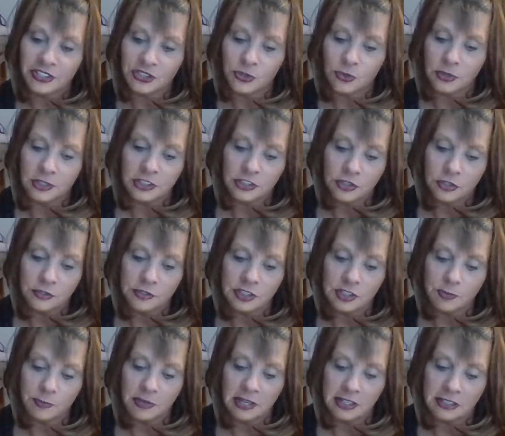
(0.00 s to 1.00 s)
going to
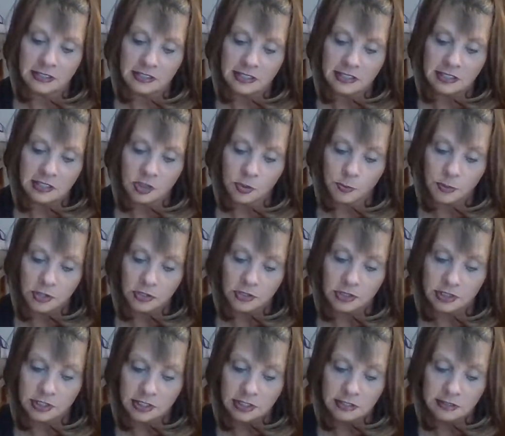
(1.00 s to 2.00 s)
respond to this
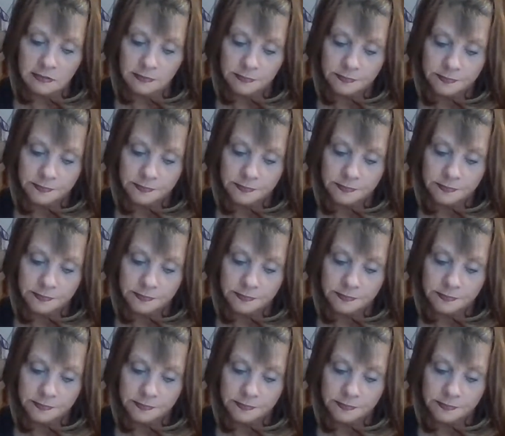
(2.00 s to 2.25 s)
person?